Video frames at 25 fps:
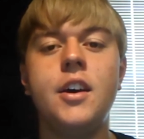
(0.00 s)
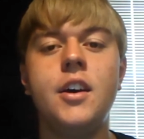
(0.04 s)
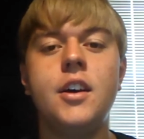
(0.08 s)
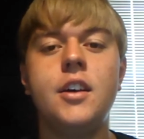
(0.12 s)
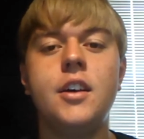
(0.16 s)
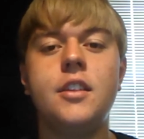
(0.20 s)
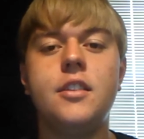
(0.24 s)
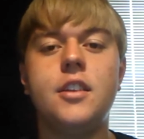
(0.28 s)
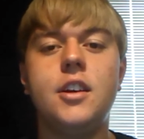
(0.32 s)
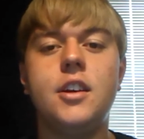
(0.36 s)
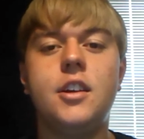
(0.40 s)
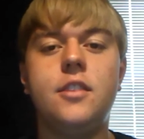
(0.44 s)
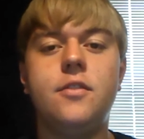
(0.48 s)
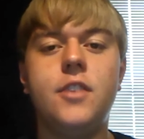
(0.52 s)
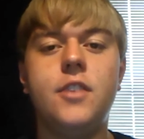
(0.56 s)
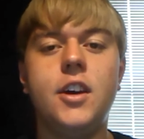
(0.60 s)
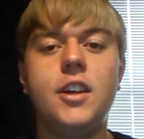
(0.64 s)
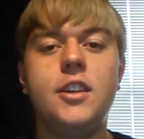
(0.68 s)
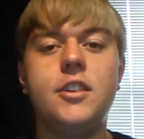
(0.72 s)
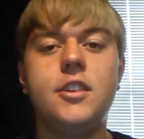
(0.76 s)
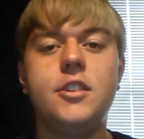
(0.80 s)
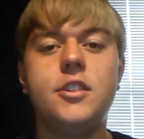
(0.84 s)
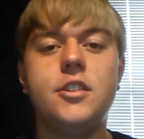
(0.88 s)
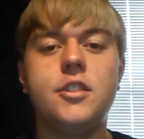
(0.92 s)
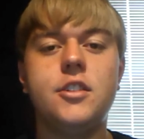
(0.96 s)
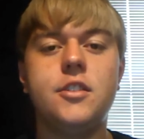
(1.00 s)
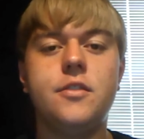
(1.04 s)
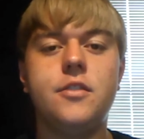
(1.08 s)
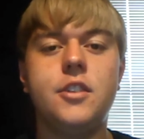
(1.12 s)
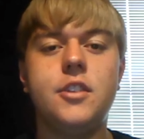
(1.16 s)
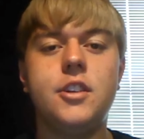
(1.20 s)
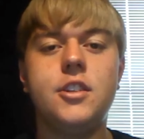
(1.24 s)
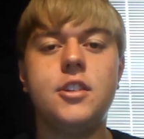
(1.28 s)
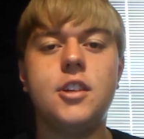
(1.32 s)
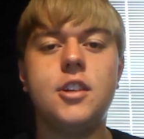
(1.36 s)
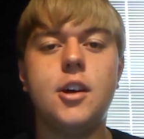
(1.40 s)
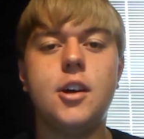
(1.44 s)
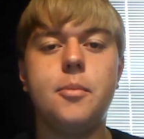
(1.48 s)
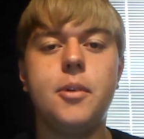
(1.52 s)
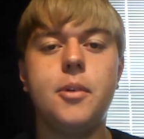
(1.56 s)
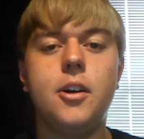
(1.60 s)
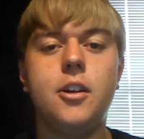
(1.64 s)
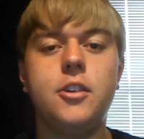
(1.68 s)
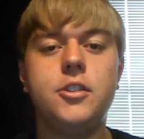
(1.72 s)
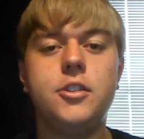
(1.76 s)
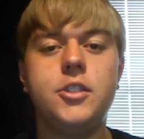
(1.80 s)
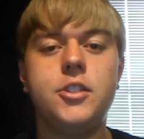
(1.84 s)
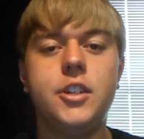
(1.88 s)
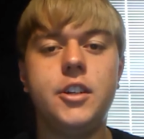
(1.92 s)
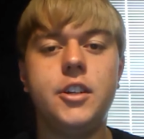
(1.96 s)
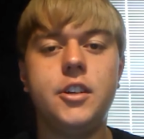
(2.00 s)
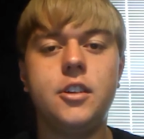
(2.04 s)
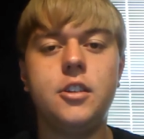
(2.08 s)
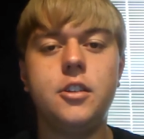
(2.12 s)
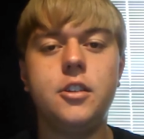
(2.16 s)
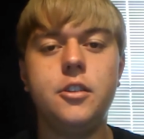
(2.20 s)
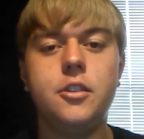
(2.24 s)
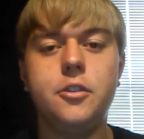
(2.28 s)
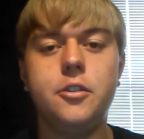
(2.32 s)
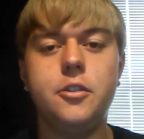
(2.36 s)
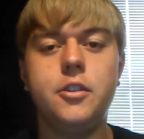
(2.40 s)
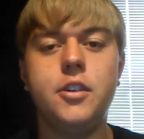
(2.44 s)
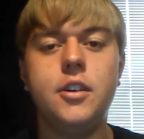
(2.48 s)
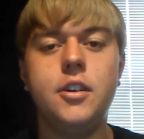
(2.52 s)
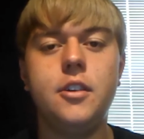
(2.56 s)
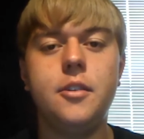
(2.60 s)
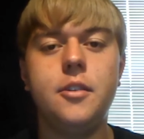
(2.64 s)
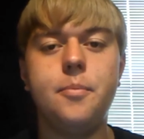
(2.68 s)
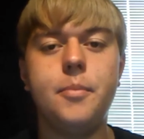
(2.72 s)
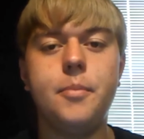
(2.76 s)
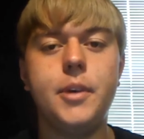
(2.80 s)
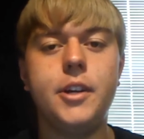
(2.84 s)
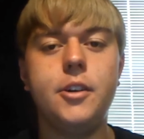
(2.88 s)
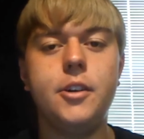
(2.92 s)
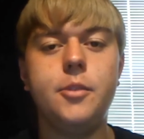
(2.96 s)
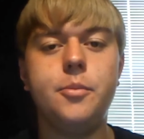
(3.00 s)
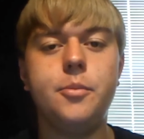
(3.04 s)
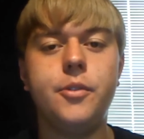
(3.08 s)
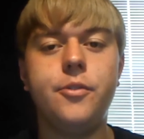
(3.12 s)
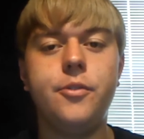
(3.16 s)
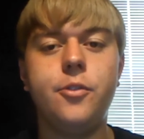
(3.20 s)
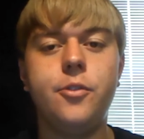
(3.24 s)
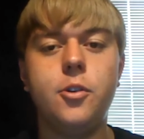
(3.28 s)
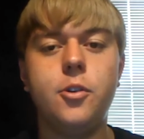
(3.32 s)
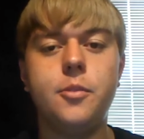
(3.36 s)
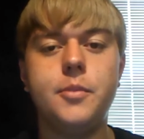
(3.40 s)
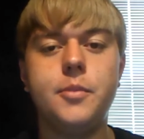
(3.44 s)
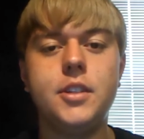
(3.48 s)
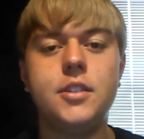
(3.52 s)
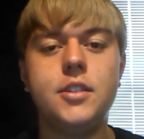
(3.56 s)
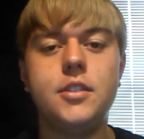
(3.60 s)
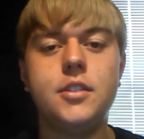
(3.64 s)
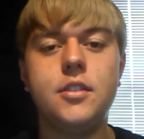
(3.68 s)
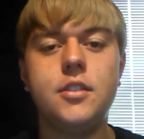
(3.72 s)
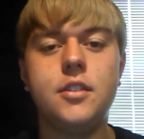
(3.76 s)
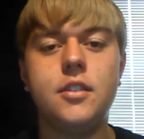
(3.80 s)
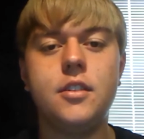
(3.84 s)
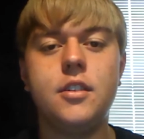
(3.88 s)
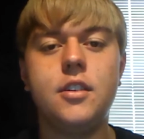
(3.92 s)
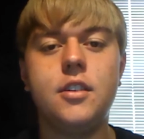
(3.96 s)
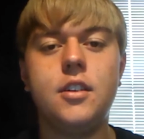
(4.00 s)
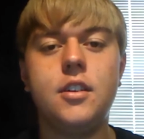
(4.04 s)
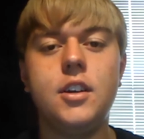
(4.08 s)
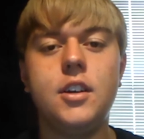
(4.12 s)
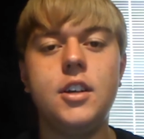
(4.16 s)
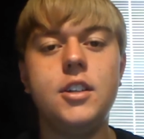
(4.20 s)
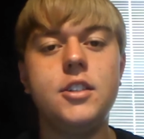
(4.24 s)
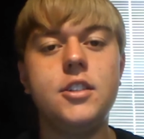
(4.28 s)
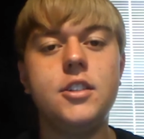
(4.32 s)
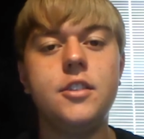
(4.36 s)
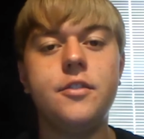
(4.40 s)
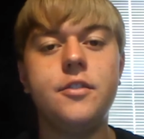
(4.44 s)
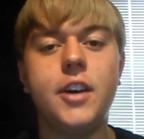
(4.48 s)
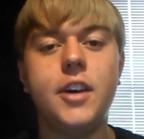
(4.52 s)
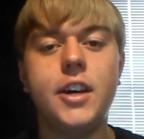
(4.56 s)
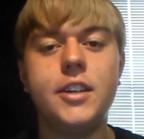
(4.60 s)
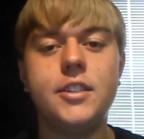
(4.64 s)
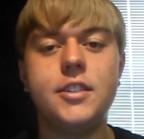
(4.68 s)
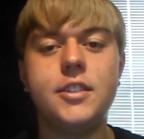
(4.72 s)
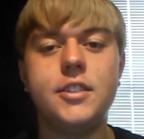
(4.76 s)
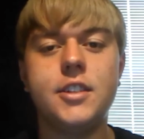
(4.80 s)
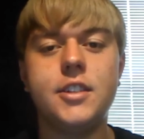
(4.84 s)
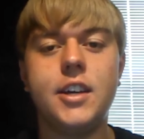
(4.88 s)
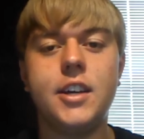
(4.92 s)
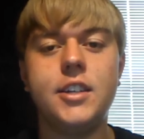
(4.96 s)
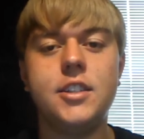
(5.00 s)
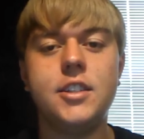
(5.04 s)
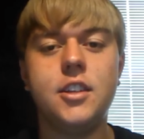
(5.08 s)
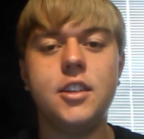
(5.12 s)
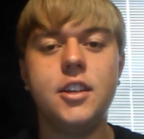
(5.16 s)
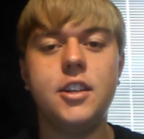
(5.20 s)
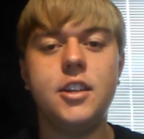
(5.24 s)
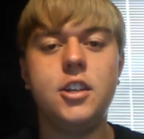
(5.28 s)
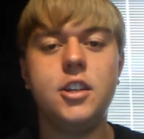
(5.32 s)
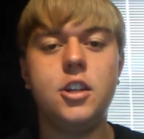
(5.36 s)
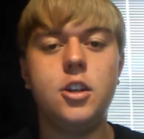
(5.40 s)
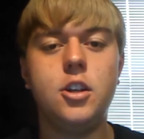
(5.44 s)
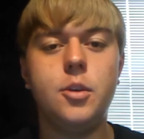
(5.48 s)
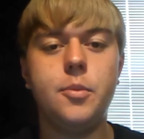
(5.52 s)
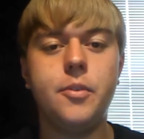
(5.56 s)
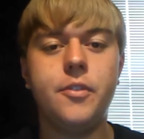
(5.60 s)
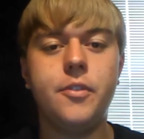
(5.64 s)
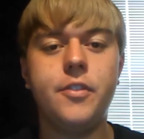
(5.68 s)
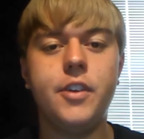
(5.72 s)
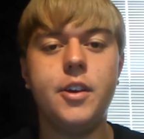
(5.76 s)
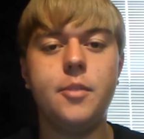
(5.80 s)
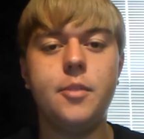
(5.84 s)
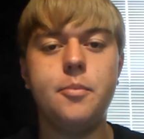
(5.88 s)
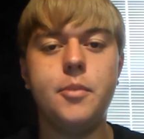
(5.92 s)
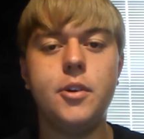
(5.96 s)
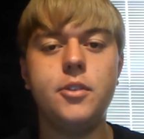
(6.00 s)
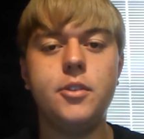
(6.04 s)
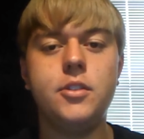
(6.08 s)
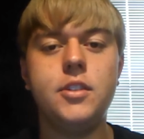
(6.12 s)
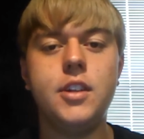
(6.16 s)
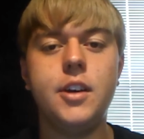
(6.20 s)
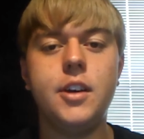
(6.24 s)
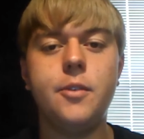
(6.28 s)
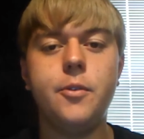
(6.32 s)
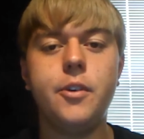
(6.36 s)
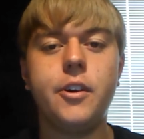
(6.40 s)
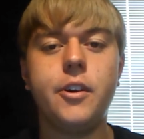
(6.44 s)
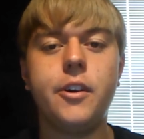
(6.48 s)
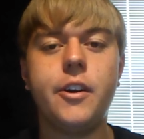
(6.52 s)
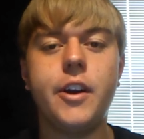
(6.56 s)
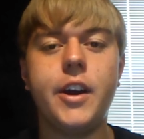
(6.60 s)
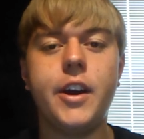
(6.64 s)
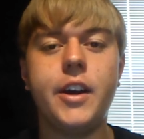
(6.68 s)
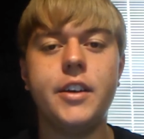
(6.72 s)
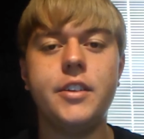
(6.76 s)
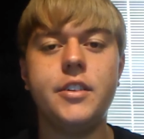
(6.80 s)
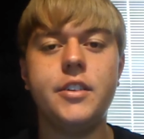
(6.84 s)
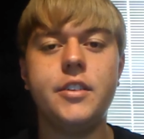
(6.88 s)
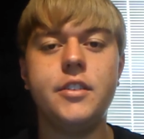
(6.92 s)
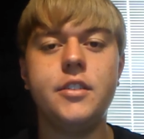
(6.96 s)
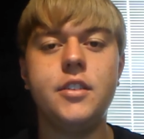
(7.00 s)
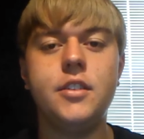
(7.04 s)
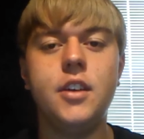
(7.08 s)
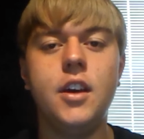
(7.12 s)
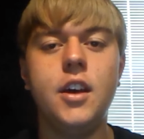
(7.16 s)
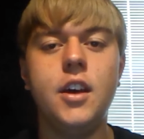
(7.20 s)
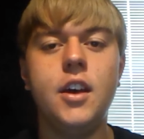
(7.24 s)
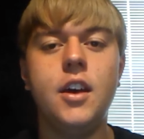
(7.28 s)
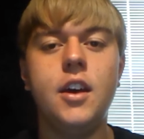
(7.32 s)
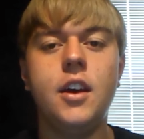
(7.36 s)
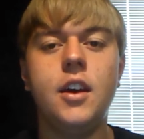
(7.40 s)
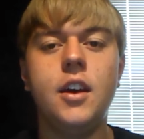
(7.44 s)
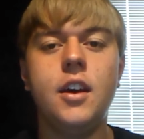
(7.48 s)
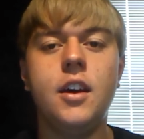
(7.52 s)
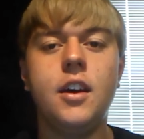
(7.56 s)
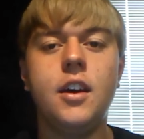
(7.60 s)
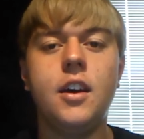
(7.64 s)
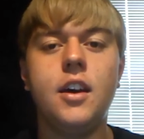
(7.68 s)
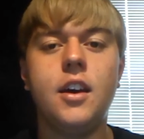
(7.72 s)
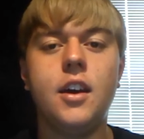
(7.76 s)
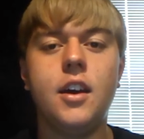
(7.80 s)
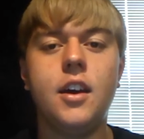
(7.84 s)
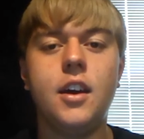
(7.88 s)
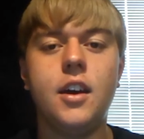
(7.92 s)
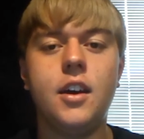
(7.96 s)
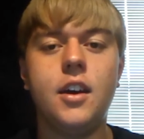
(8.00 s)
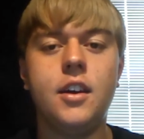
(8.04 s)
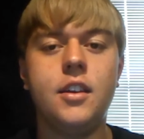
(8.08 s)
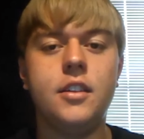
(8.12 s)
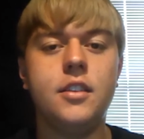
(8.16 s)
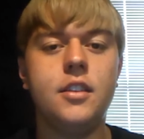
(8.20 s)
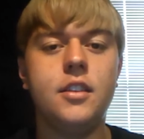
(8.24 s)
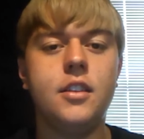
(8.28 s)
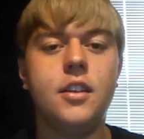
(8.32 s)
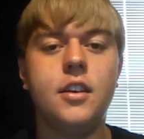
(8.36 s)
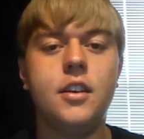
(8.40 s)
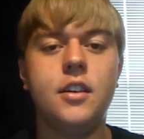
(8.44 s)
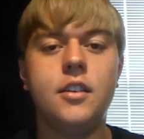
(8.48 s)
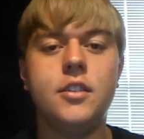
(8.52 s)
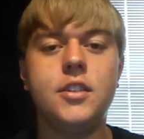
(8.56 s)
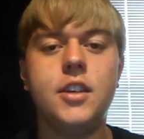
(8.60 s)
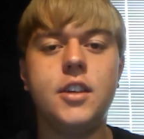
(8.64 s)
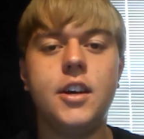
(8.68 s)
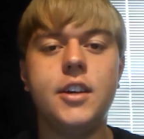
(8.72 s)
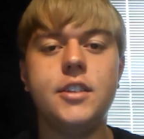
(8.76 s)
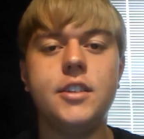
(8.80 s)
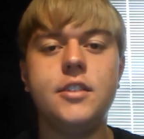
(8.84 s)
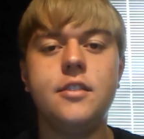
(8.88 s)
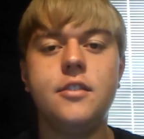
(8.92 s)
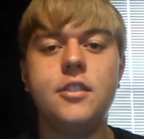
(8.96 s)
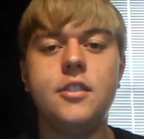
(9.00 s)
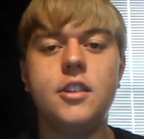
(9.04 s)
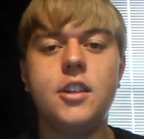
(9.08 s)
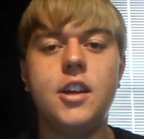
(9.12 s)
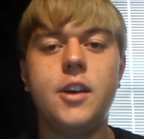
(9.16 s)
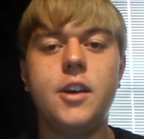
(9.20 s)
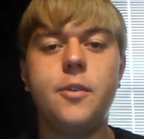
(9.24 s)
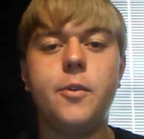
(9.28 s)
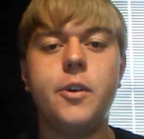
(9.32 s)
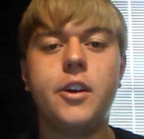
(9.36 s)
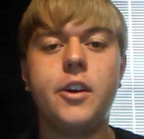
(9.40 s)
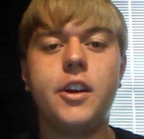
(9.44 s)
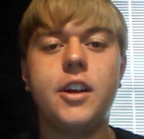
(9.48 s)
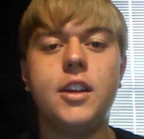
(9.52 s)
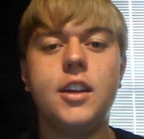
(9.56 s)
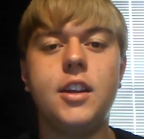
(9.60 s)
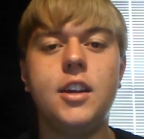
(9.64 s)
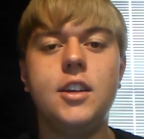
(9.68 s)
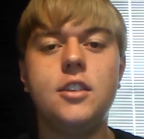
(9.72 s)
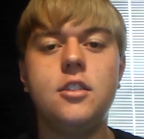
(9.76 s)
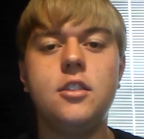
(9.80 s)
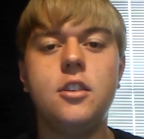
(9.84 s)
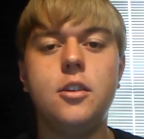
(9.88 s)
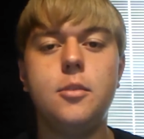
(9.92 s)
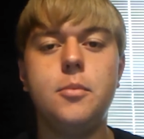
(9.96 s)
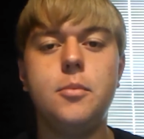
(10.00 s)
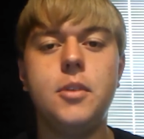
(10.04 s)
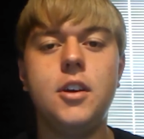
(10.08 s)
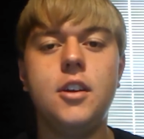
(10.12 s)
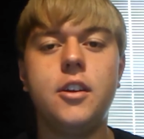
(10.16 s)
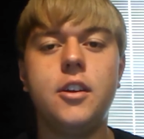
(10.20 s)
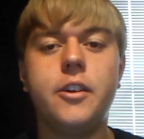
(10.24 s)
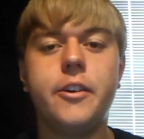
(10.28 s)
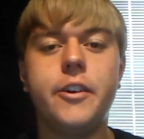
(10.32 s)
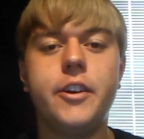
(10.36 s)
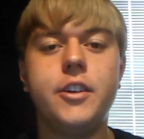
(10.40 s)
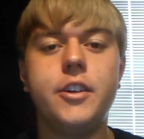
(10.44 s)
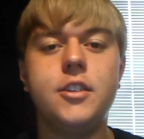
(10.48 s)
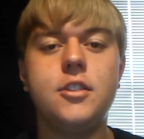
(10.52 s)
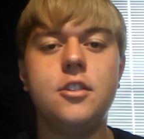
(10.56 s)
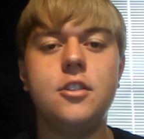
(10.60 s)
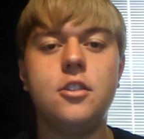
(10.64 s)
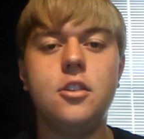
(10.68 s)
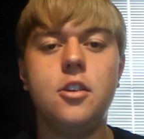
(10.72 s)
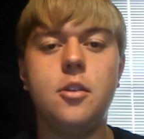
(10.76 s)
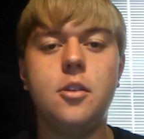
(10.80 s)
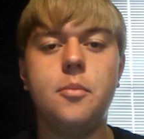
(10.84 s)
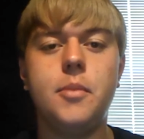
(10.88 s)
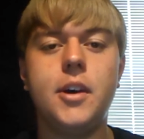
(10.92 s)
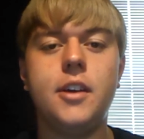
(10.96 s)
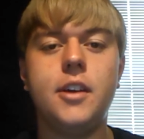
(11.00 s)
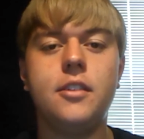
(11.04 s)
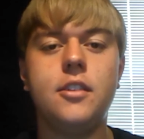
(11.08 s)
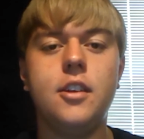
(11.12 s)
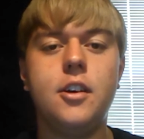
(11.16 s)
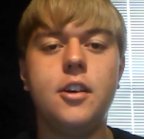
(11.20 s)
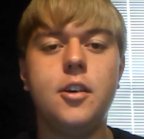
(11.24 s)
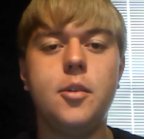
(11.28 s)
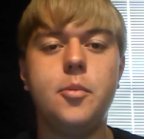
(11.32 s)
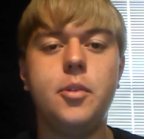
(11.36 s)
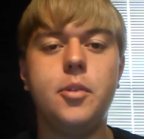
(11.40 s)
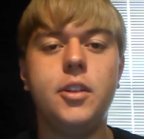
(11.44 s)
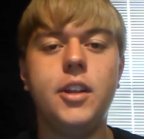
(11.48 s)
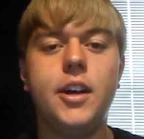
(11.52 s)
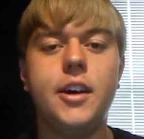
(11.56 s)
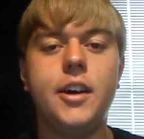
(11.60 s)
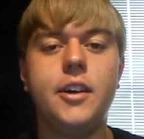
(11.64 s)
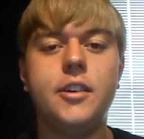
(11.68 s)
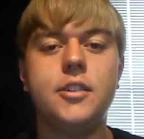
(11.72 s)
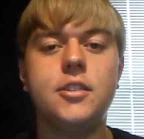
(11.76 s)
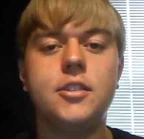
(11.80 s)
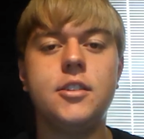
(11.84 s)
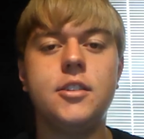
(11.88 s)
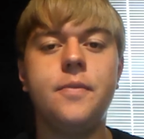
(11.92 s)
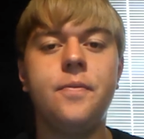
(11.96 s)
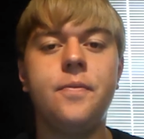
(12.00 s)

The advantages of this topology include better performance, each device is isolated to prevent most network crashes, and the size of the network can easily be increased to the amount the hub allows.